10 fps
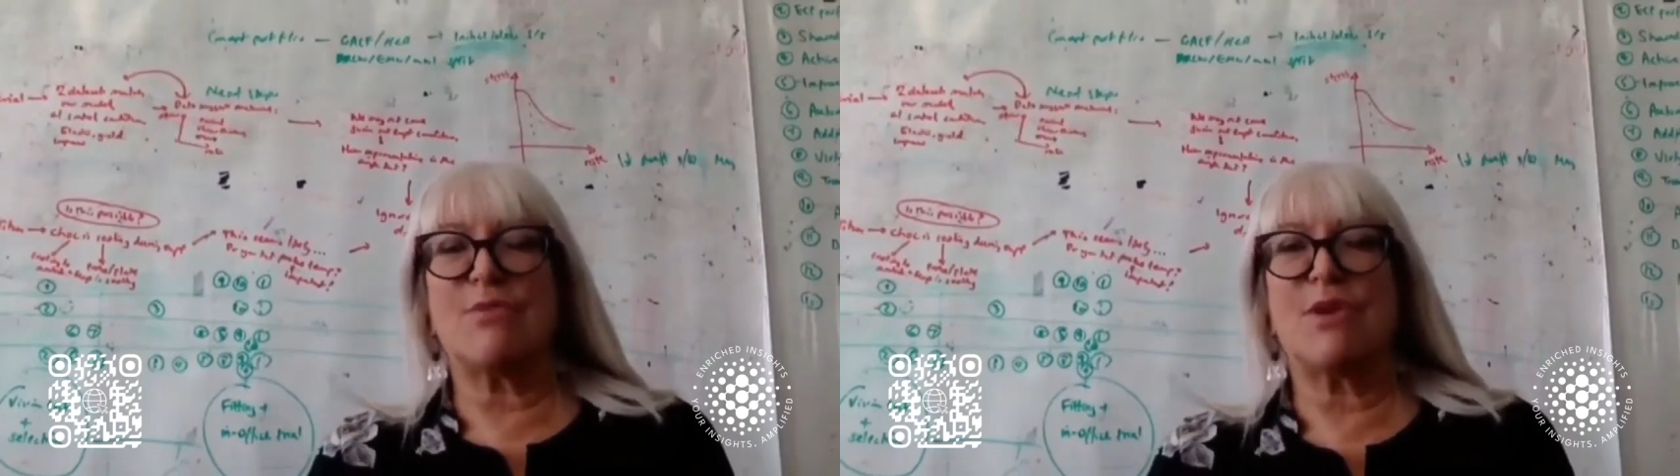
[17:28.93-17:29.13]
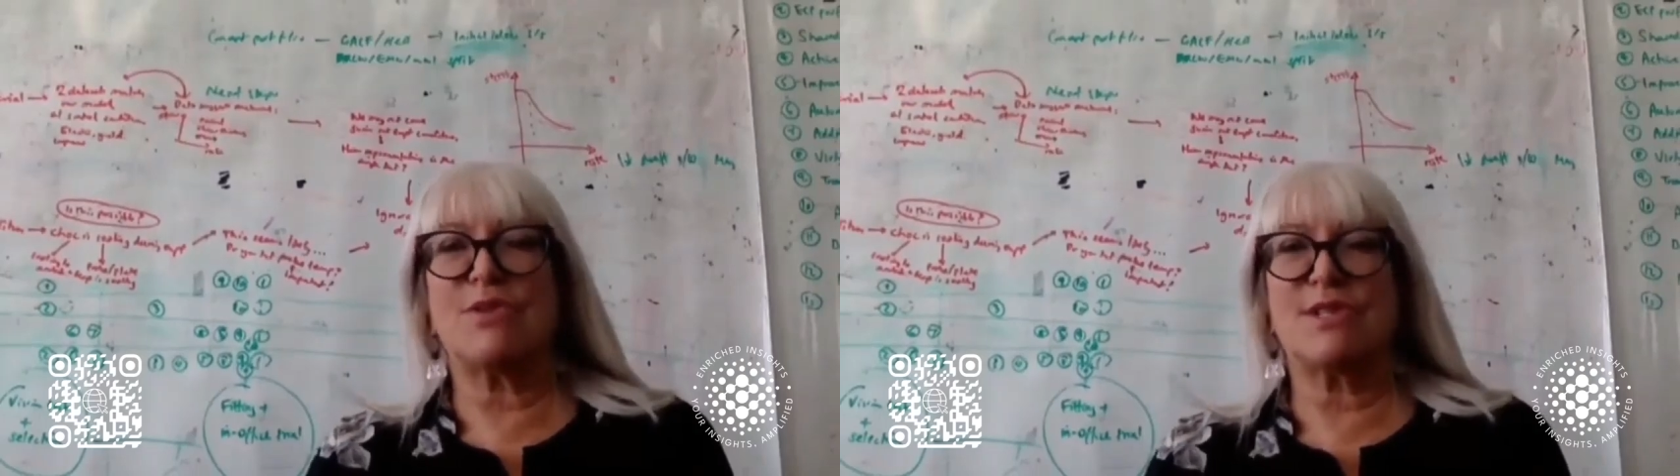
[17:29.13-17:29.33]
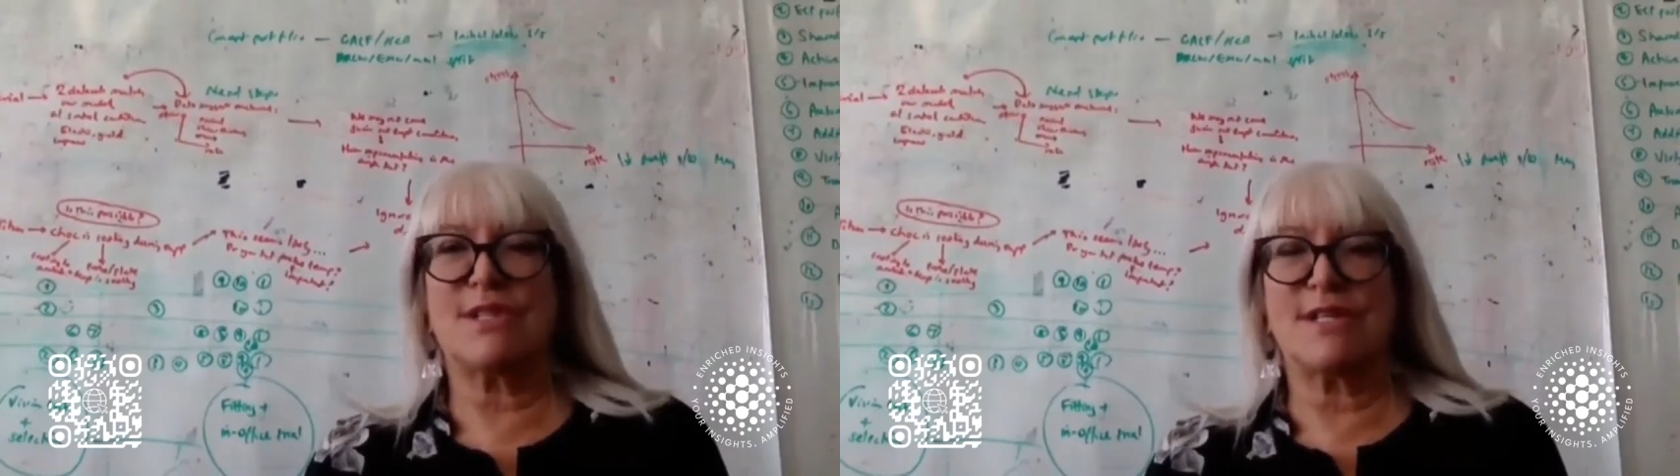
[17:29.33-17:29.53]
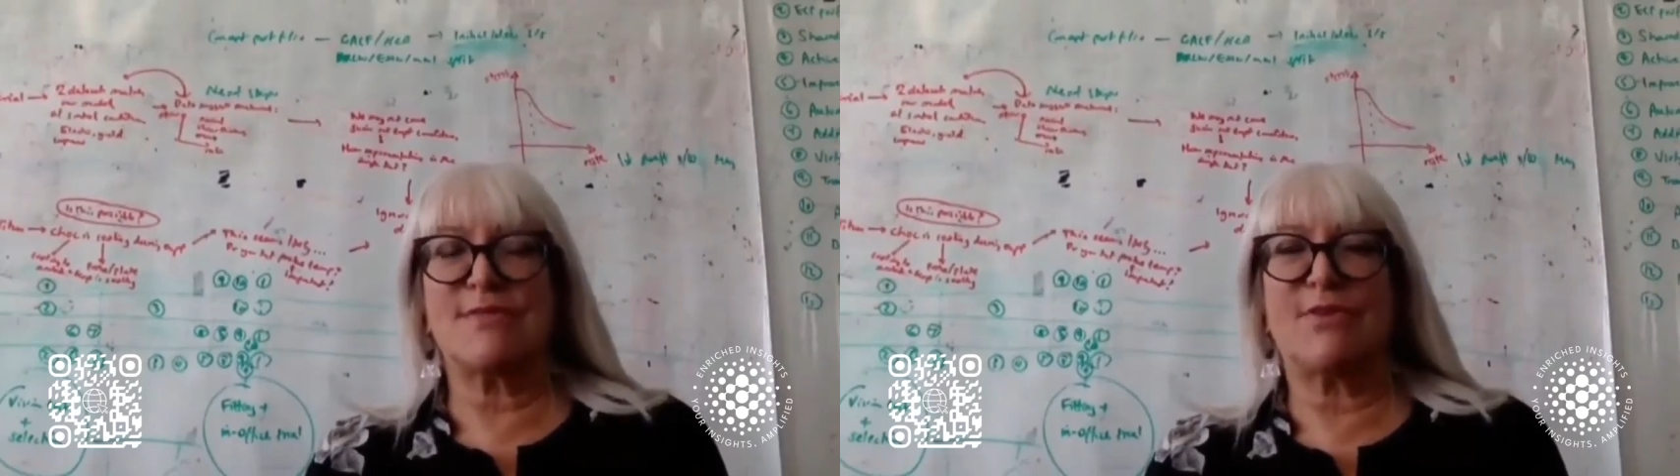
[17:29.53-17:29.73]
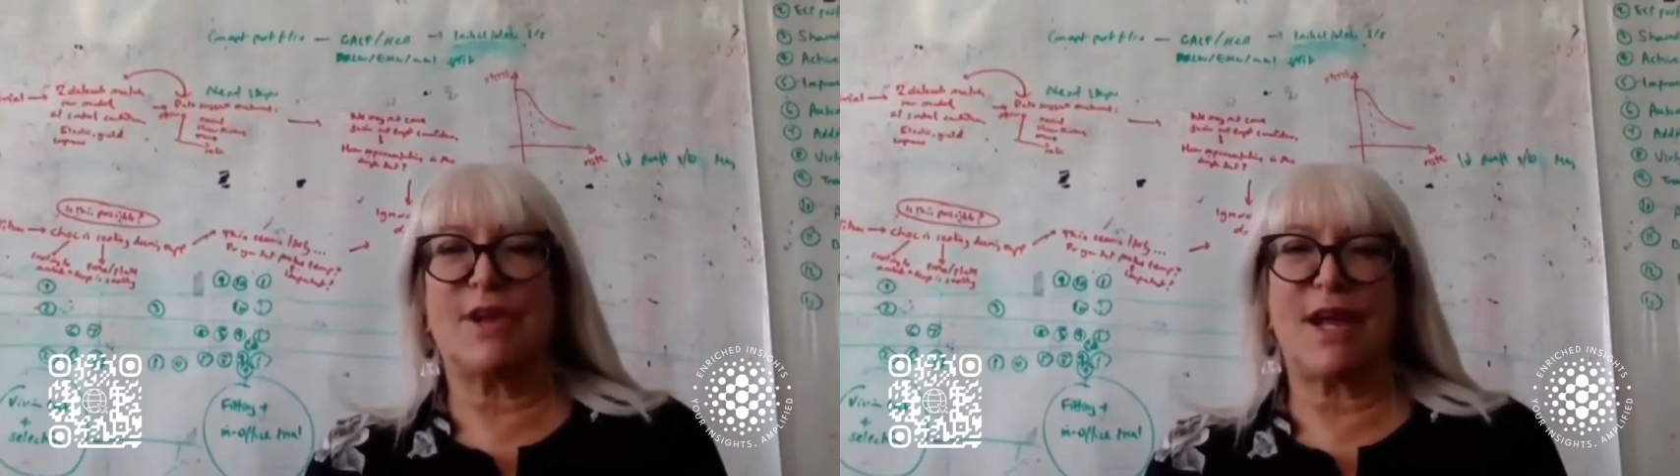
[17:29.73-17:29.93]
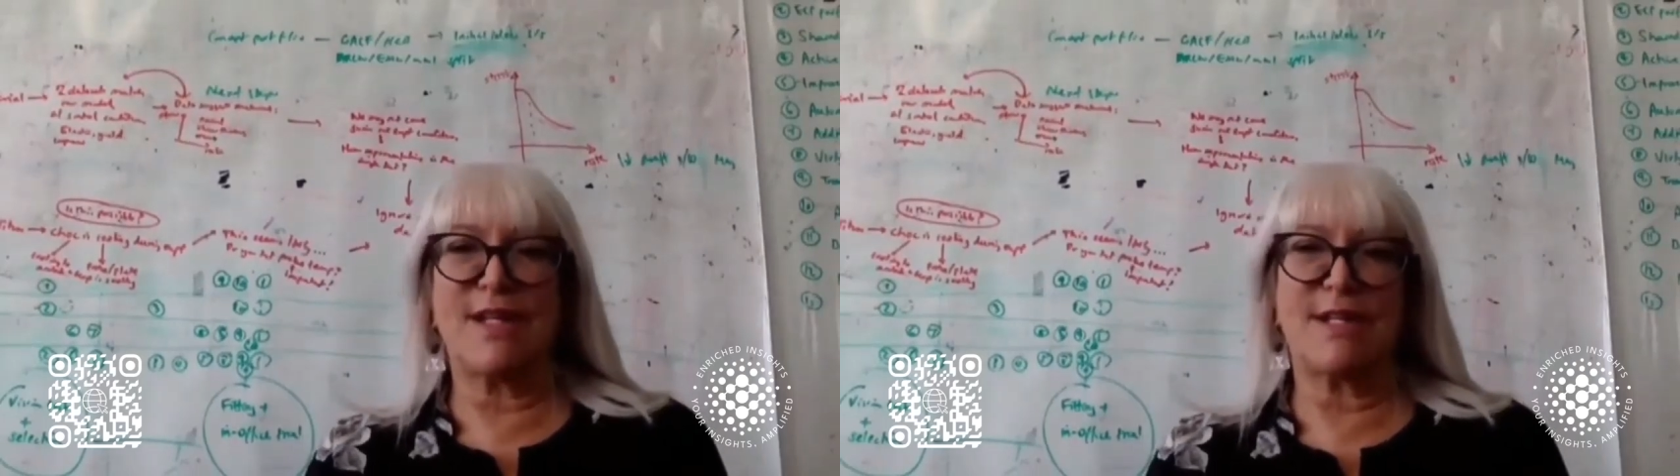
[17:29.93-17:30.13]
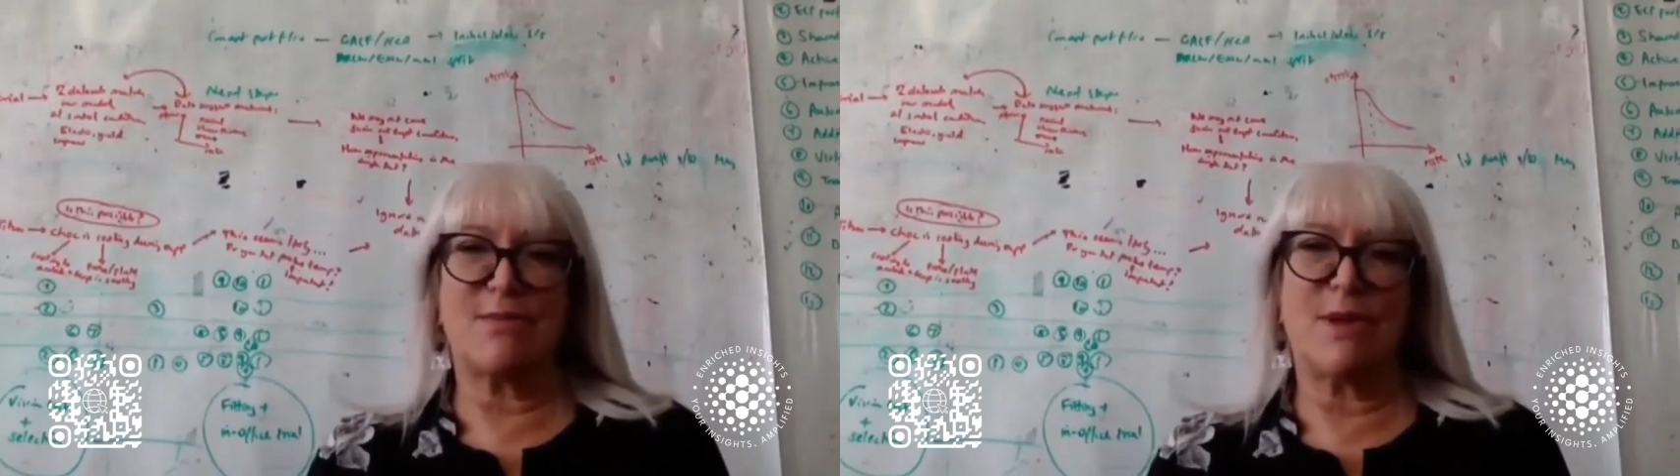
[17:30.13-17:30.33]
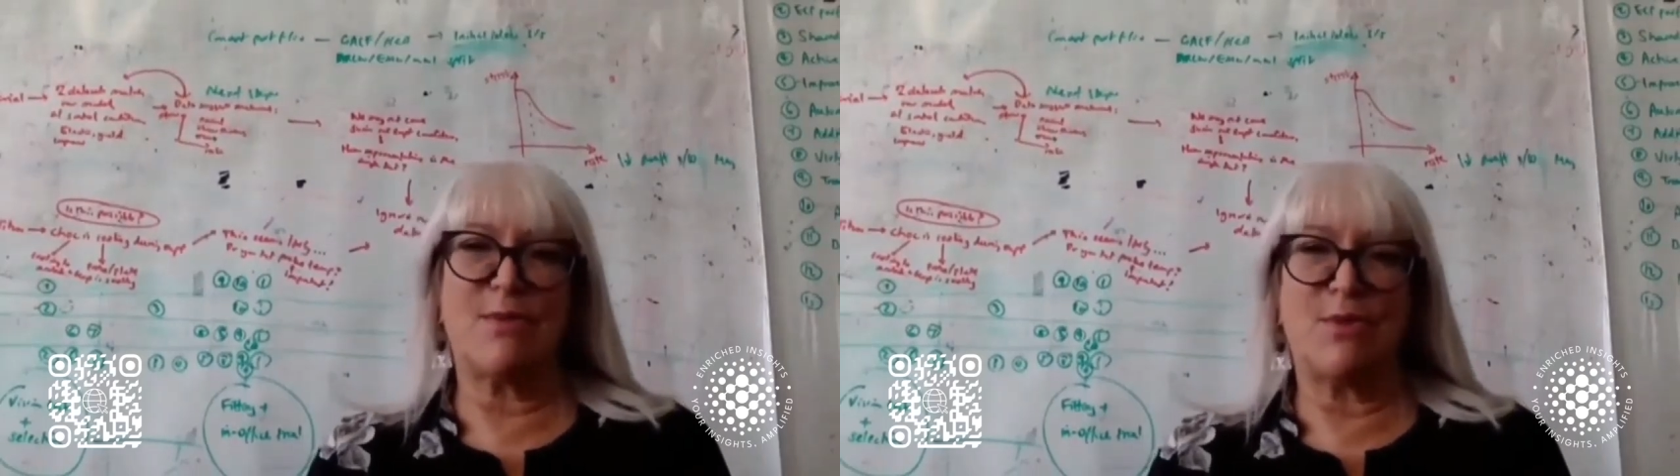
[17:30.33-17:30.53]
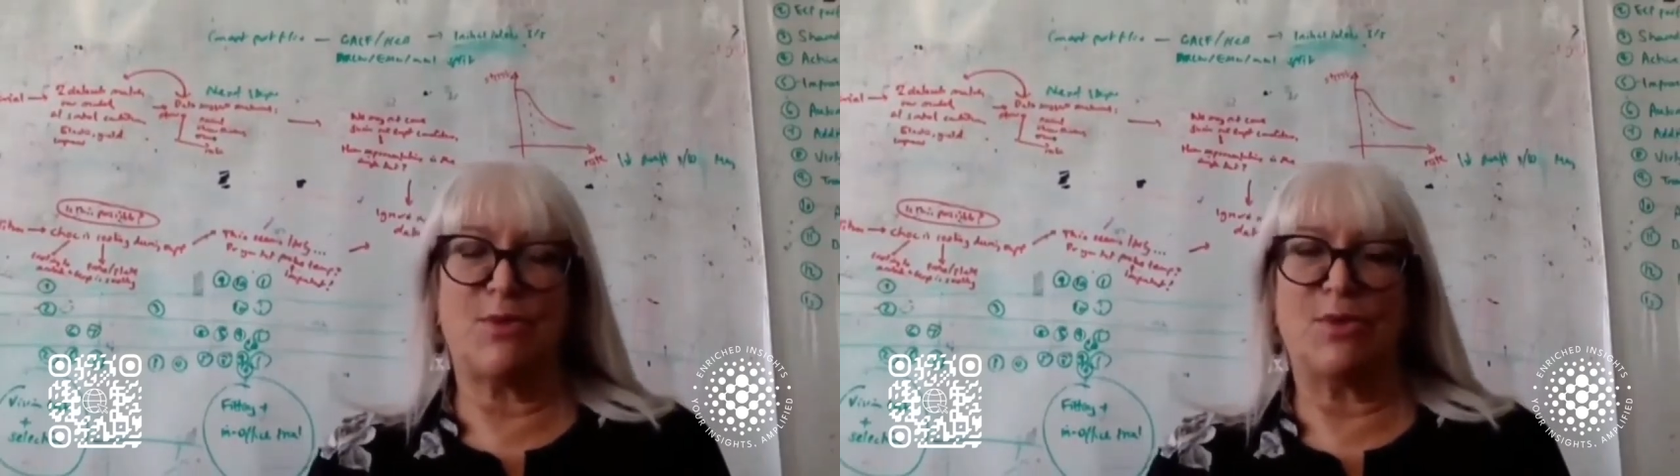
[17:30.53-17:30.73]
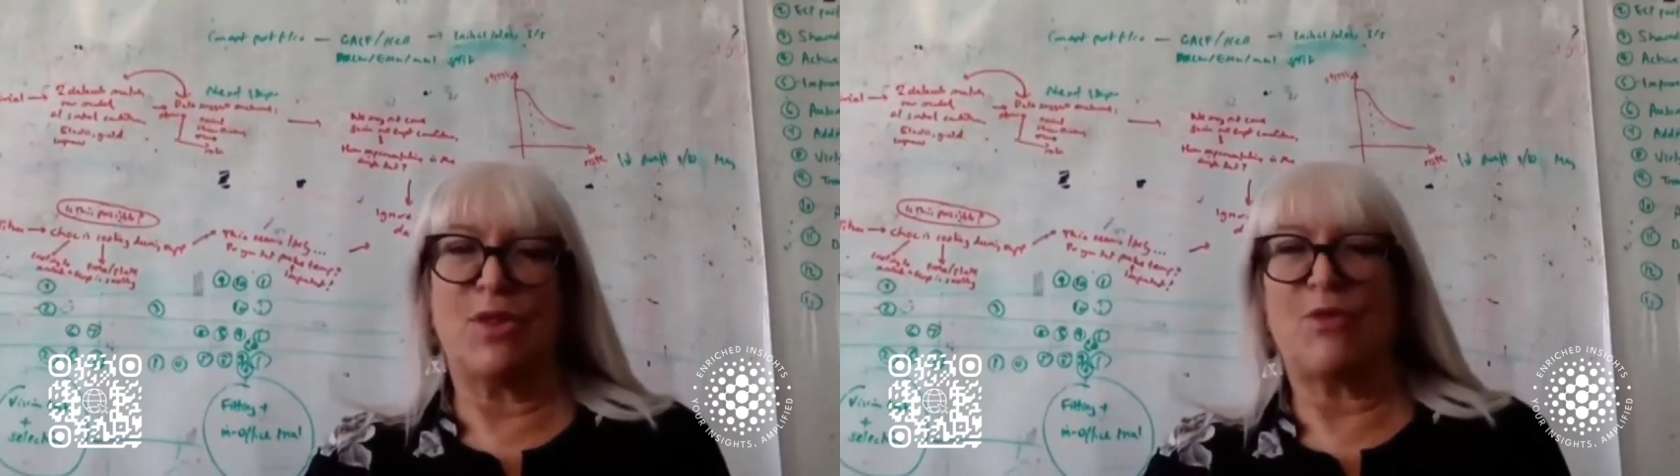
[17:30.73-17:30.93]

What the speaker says: processes for getting people